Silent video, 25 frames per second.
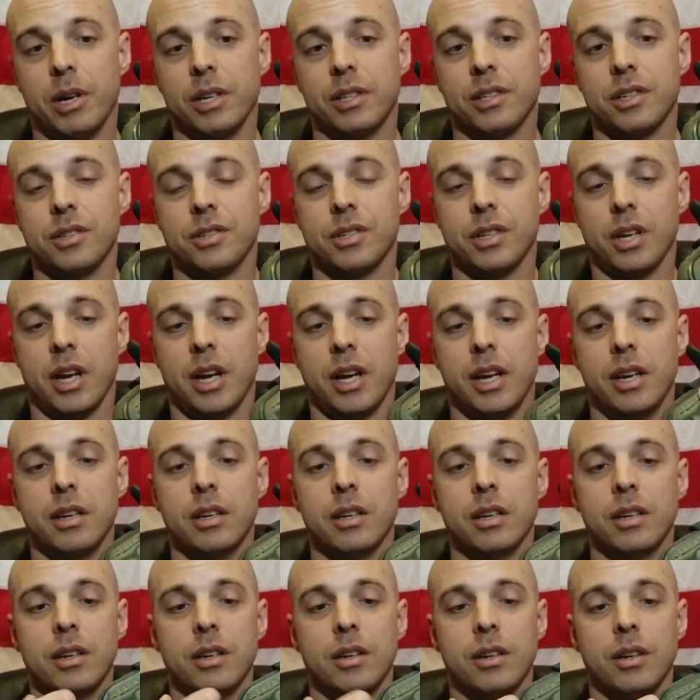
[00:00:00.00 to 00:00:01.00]

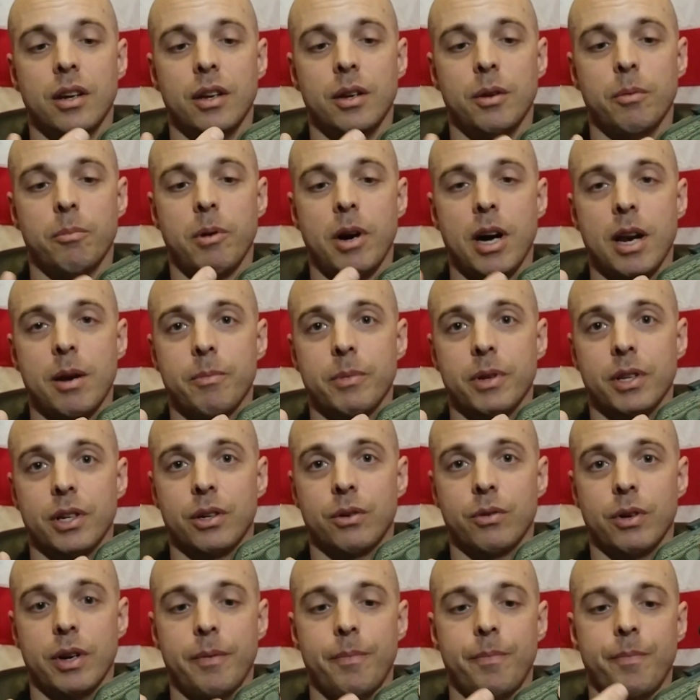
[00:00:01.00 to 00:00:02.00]
design on the bottom of the
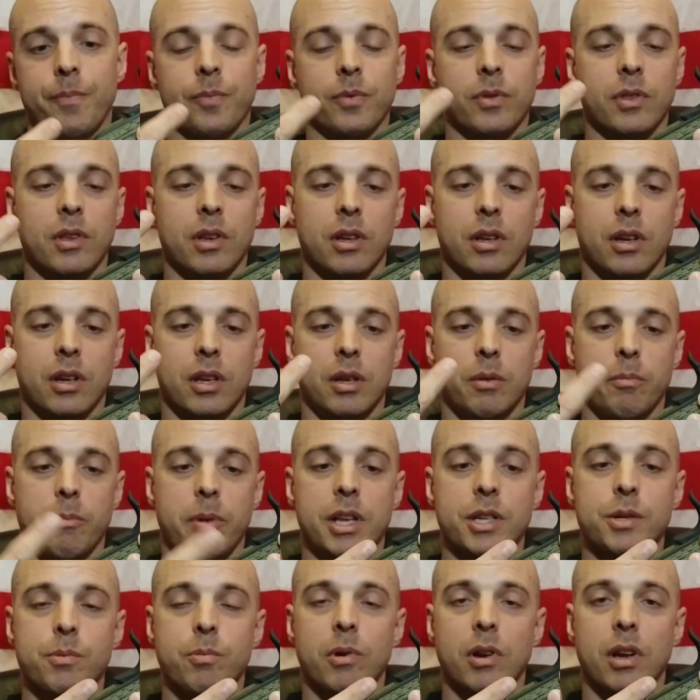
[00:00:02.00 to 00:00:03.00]
grip and the
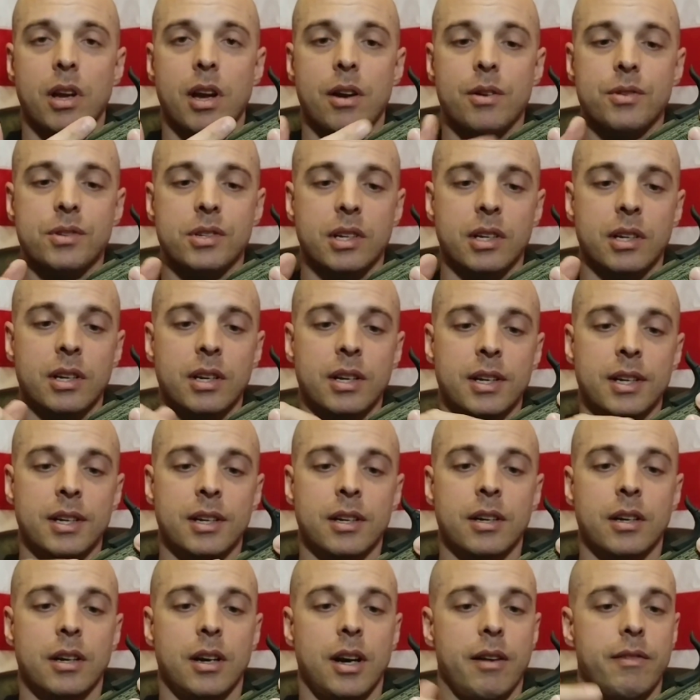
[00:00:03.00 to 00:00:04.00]
mainspring housing.
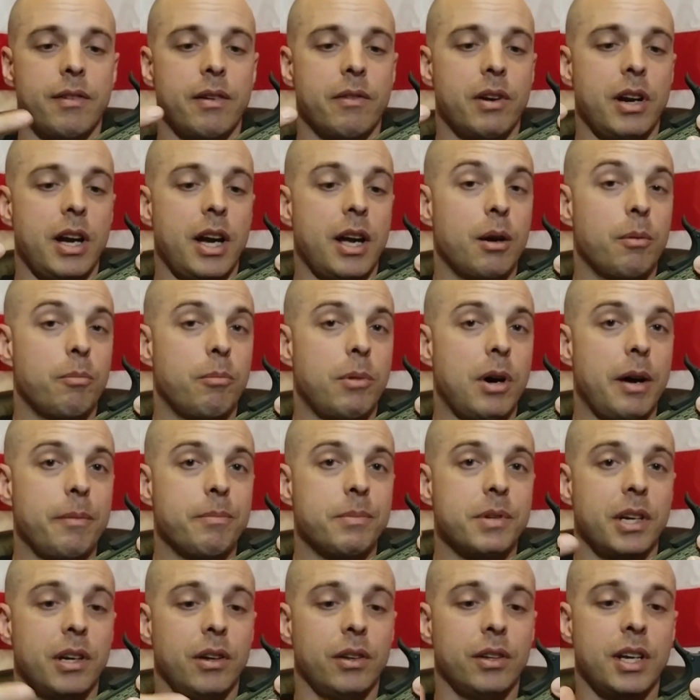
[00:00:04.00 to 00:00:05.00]
I've never had a
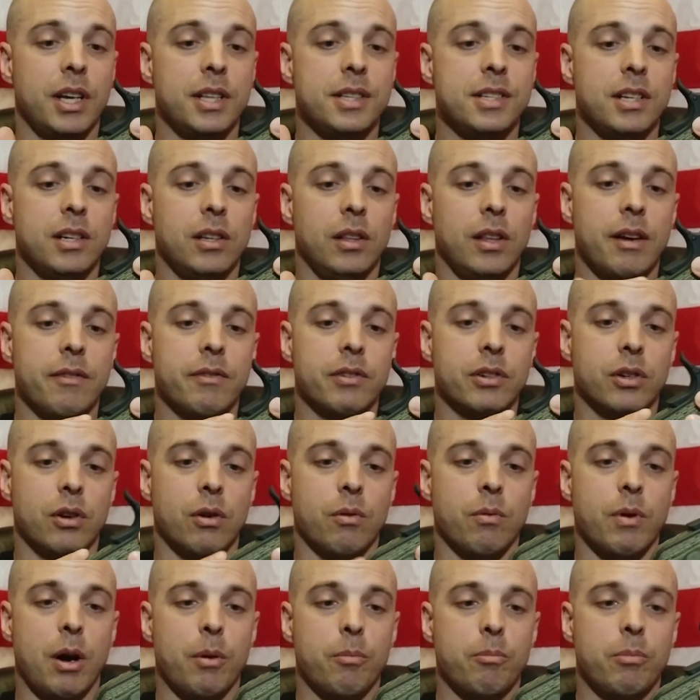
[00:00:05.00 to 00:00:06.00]
bobtail 1911 or a
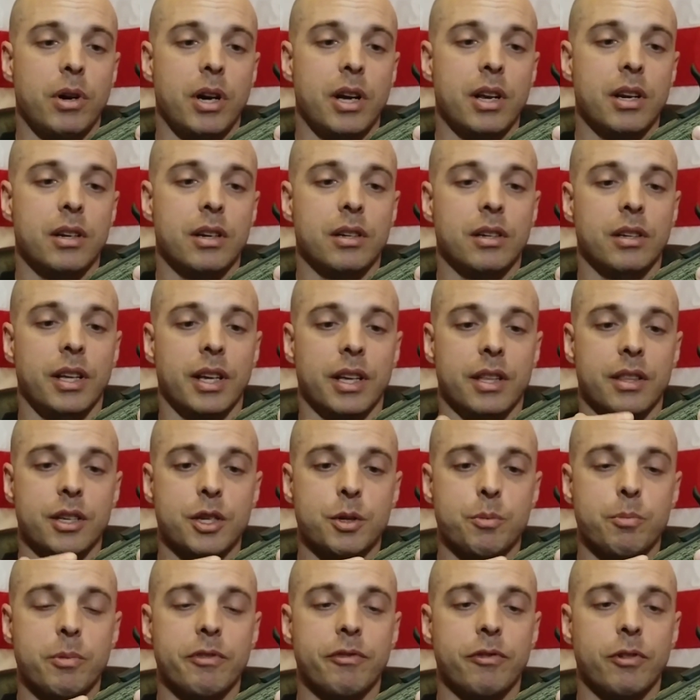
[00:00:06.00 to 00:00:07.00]
round butt like
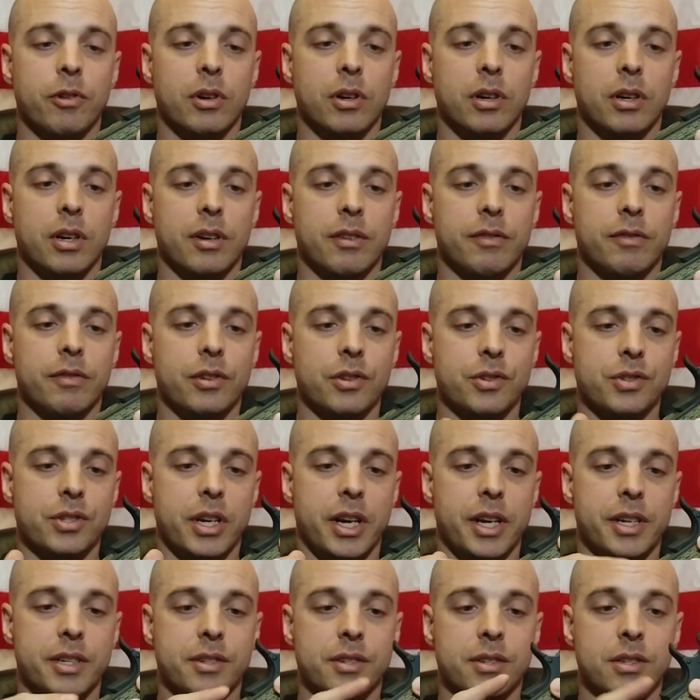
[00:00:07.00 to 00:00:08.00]
this before on a
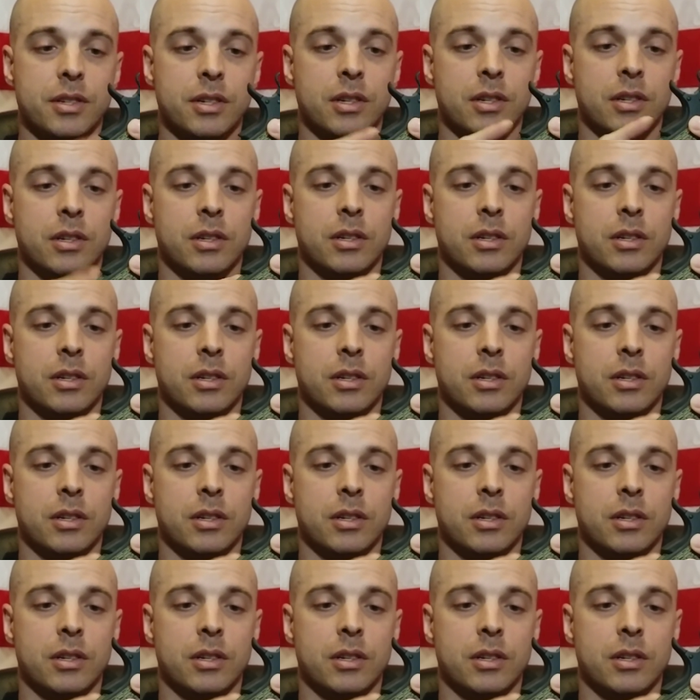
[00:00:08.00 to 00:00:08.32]
full-size